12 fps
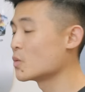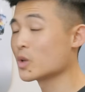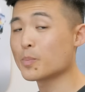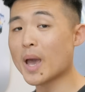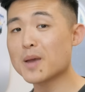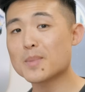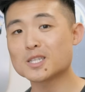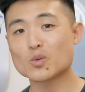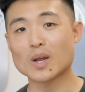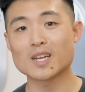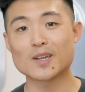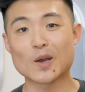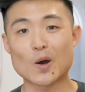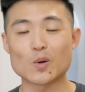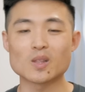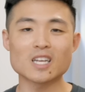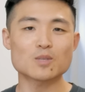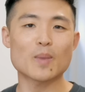With payments ready to go,
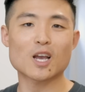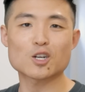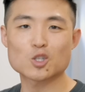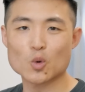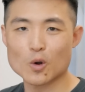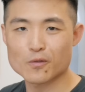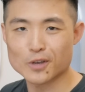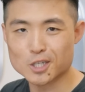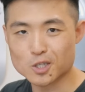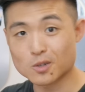let's make our store official